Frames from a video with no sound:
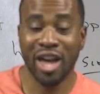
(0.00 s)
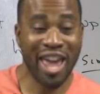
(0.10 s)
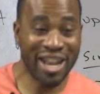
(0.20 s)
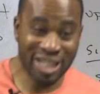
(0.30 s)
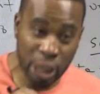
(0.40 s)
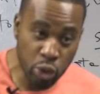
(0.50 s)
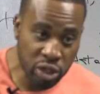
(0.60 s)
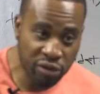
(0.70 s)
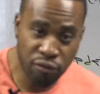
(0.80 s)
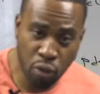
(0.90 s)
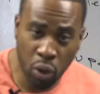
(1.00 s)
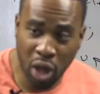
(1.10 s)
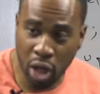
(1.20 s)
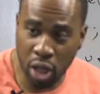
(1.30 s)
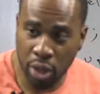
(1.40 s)
Exclusive row
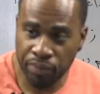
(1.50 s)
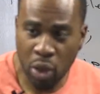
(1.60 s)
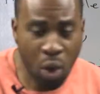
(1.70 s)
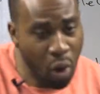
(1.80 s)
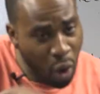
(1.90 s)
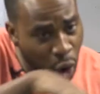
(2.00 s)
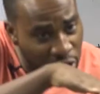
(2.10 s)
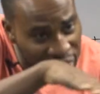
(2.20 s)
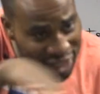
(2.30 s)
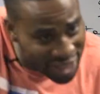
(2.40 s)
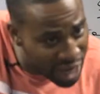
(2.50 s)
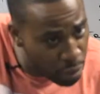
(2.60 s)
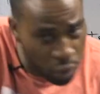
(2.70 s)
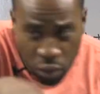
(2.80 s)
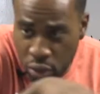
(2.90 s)
lock on the
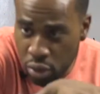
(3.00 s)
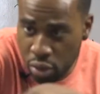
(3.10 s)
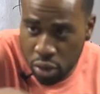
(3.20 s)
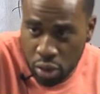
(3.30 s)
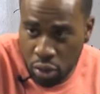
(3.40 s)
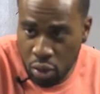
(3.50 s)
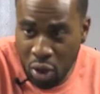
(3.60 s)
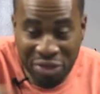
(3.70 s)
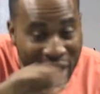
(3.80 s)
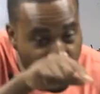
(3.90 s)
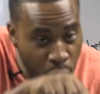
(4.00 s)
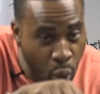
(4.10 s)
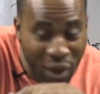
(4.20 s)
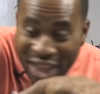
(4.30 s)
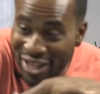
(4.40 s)
table, on that
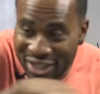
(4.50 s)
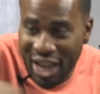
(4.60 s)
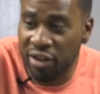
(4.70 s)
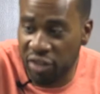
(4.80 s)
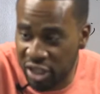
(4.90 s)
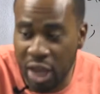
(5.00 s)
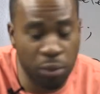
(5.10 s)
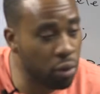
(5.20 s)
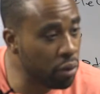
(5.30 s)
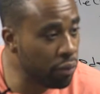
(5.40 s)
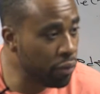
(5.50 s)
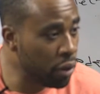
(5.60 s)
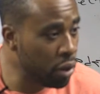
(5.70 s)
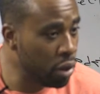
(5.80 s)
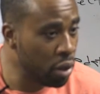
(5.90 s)
row inside of the table.
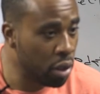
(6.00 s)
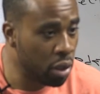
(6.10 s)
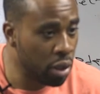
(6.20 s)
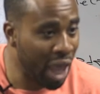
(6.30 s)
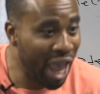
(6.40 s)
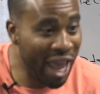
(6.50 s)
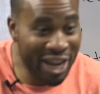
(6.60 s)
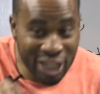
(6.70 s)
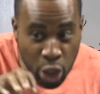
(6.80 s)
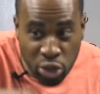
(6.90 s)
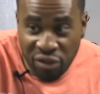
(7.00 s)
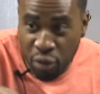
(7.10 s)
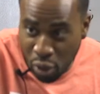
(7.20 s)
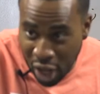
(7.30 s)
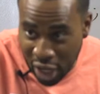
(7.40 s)
An exclusive
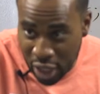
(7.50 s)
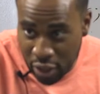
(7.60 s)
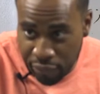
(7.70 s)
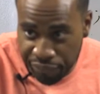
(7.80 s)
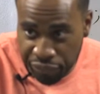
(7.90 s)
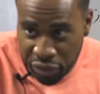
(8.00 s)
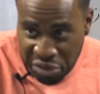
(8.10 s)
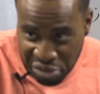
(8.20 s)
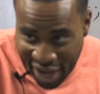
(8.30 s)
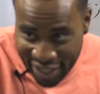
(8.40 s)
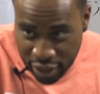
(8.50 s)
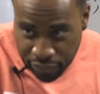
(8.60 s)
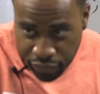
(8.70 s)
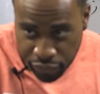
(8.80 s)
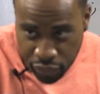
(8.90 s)
row lock, right?
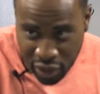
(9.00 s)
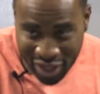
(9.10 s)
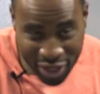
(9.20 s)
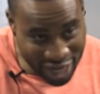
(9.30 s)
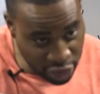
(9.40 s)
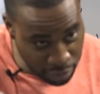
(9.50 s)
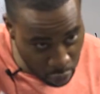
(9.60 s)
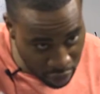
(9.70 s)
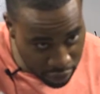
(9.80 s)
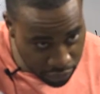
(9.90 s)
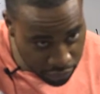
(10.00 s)
That's number one.